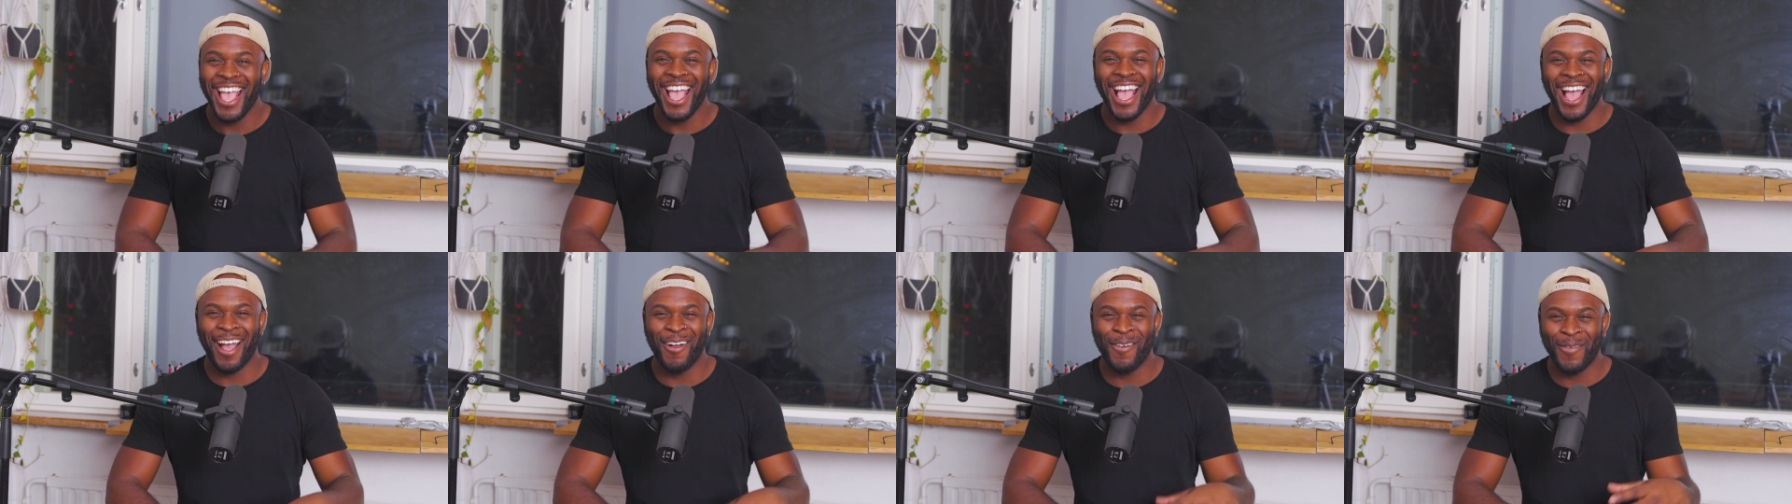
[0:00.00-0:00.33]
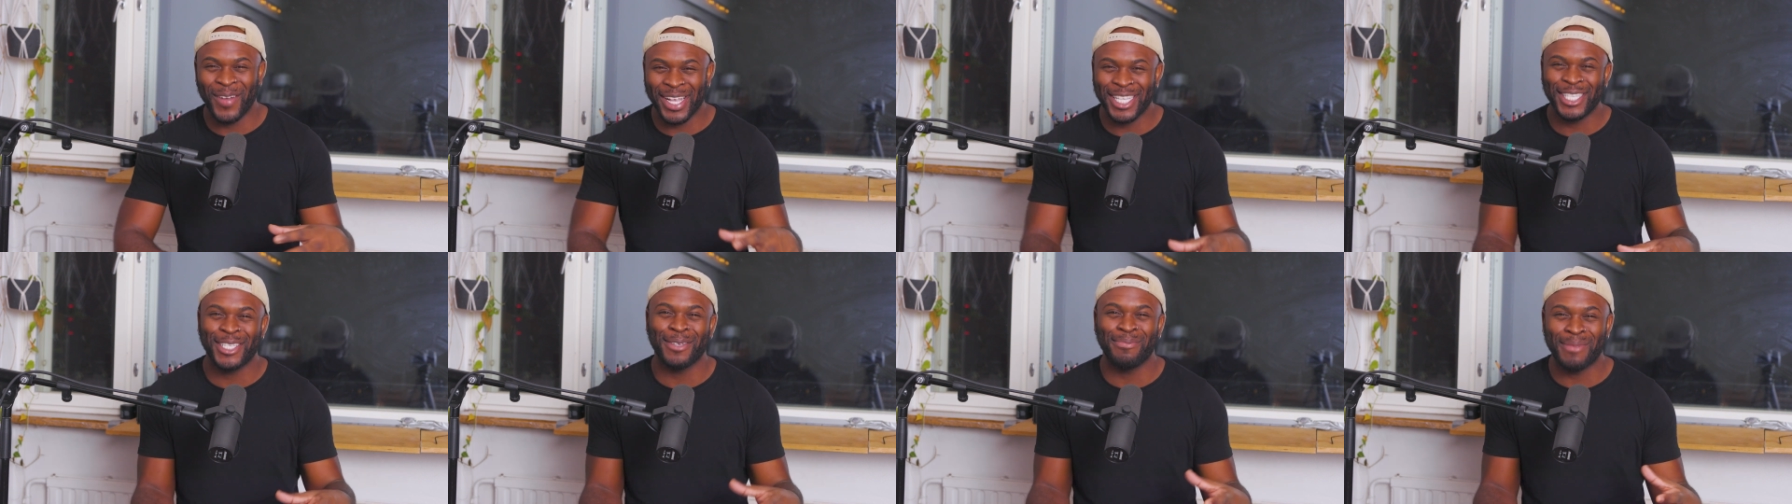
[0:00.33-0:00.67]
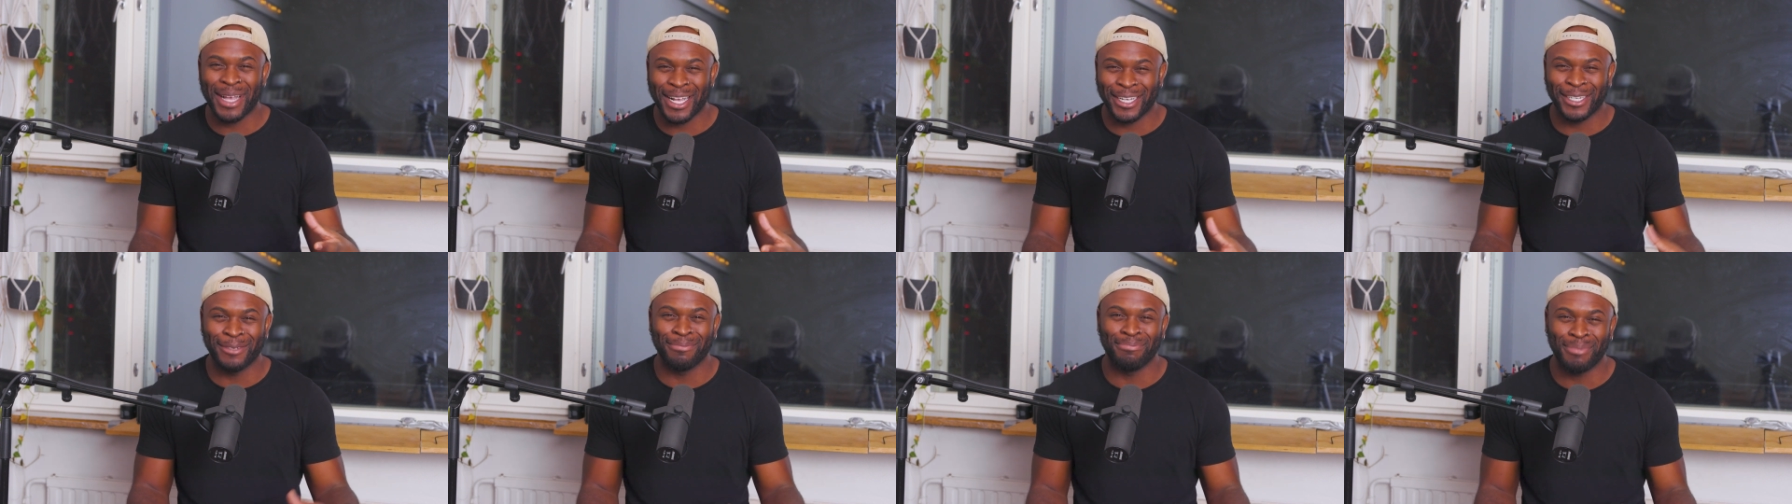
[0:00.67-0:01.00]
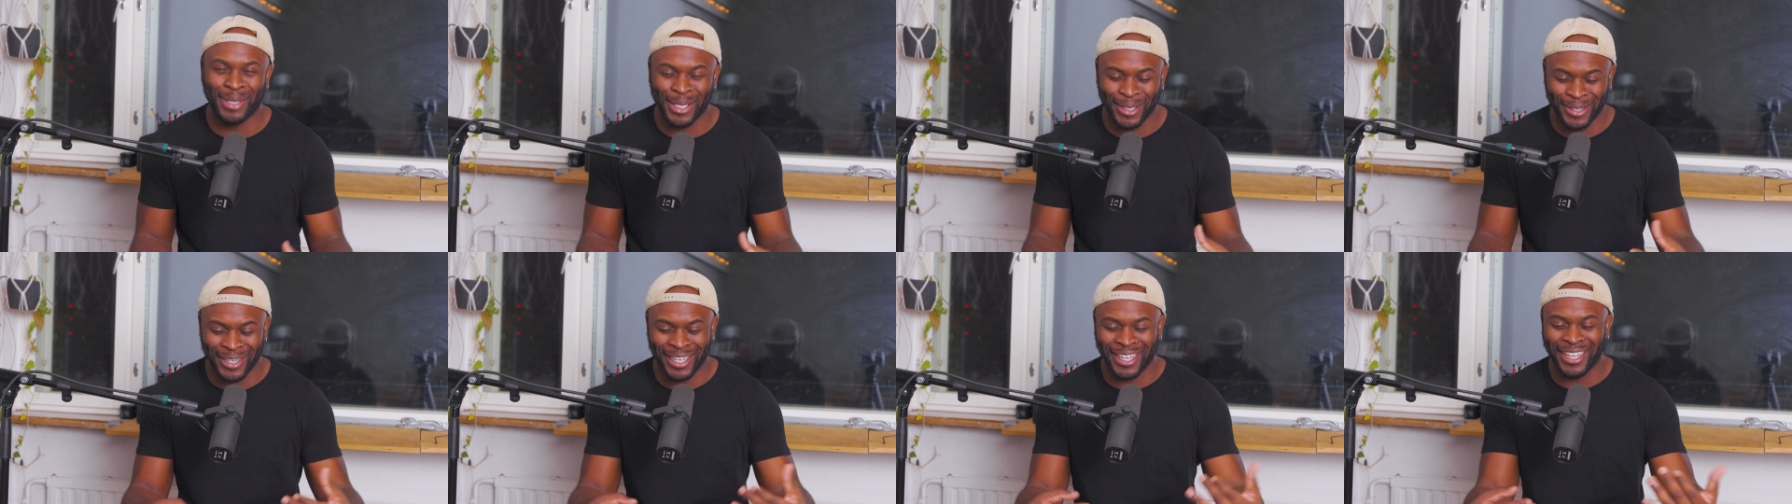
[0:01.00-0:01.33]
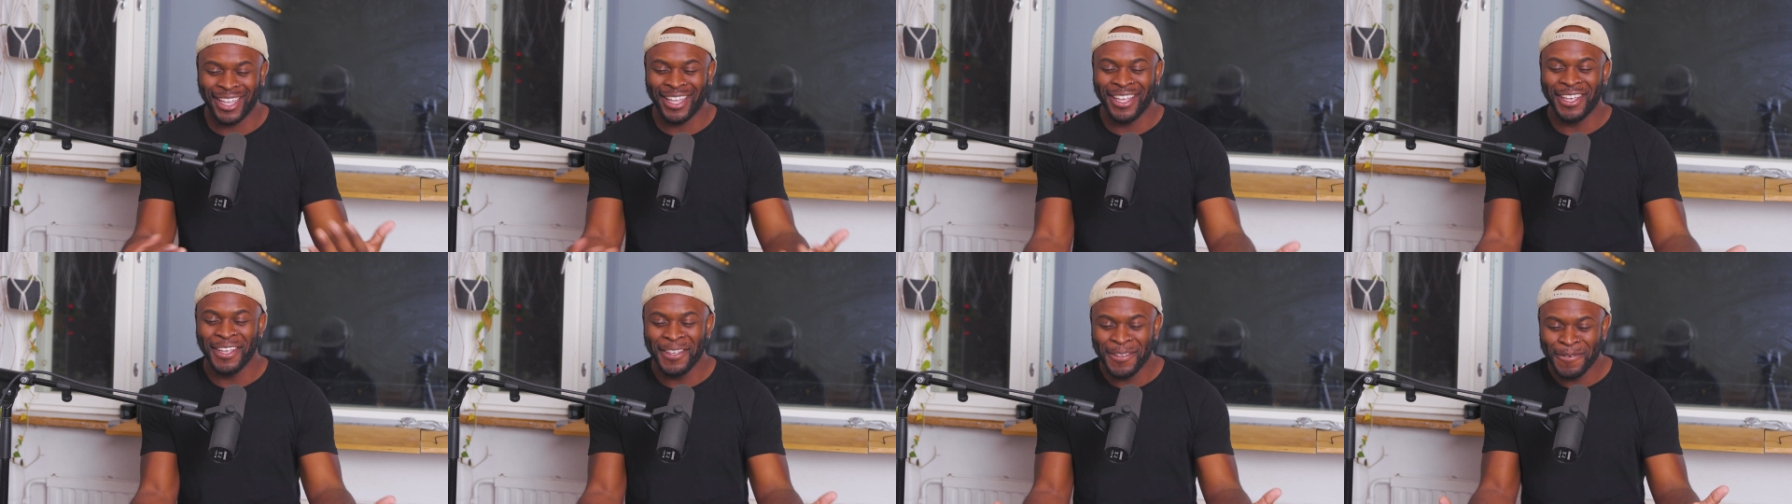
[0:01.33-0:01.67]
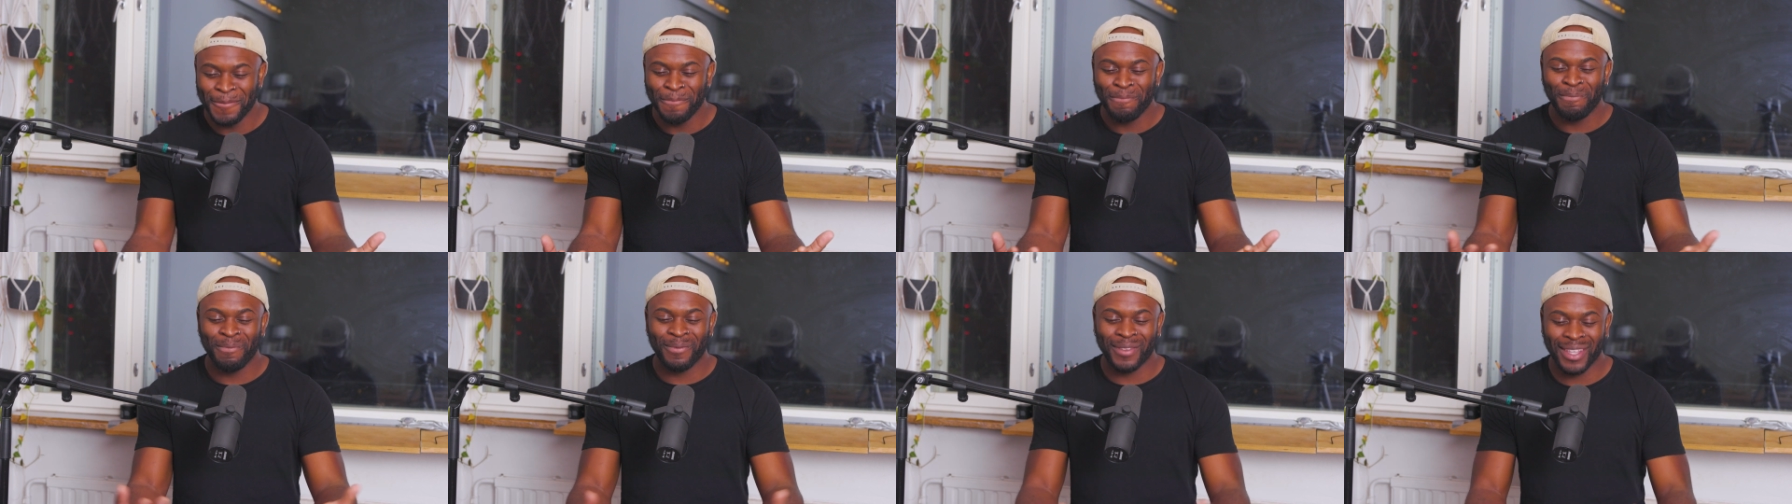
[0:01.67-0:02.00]
I went to my computer.
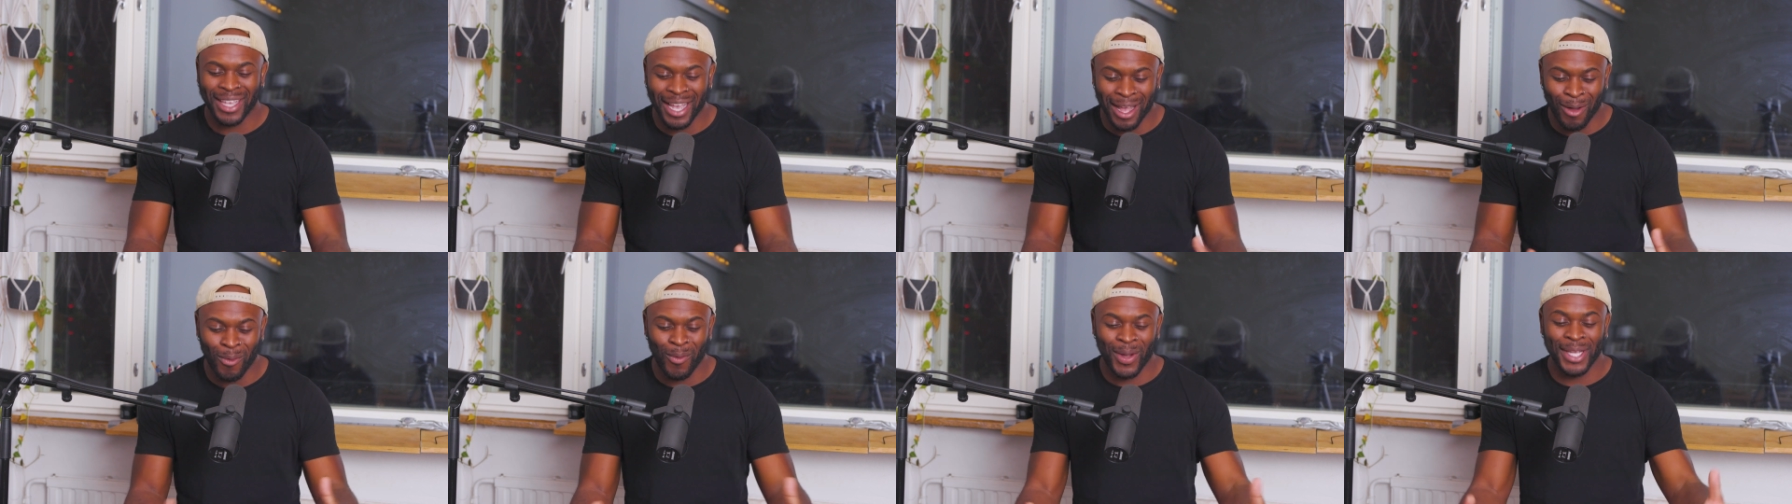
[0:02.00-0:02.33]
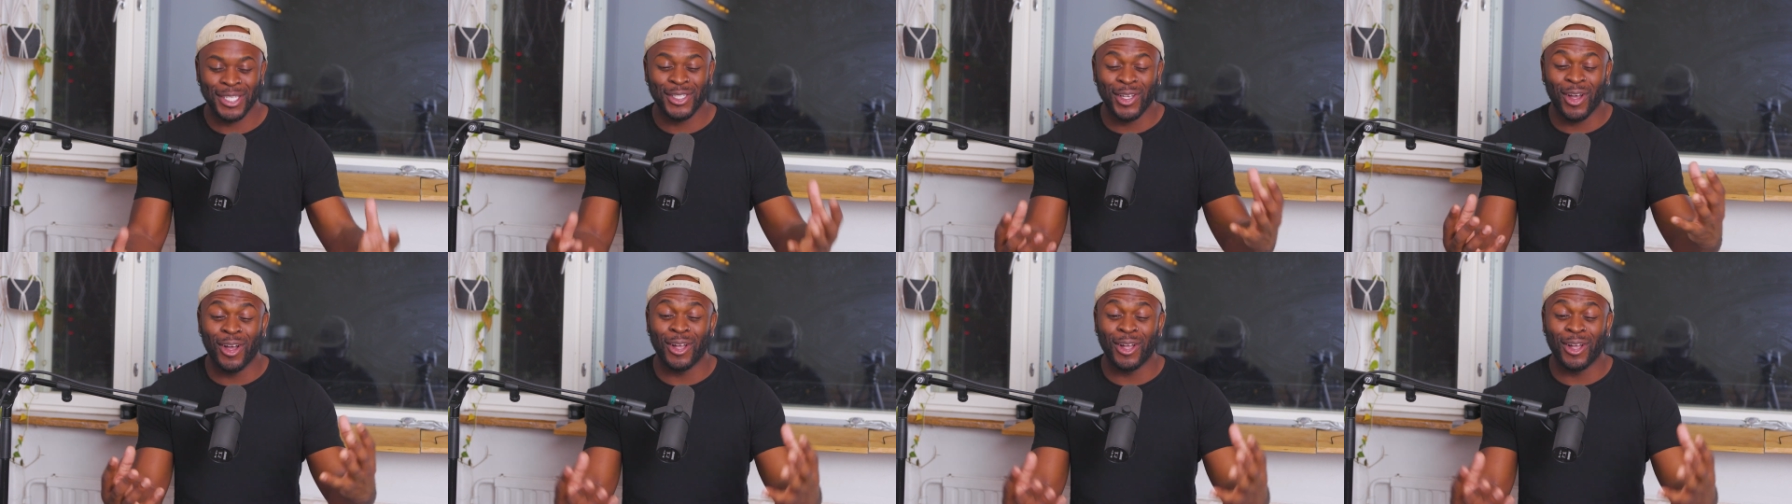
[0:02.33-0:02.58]
I went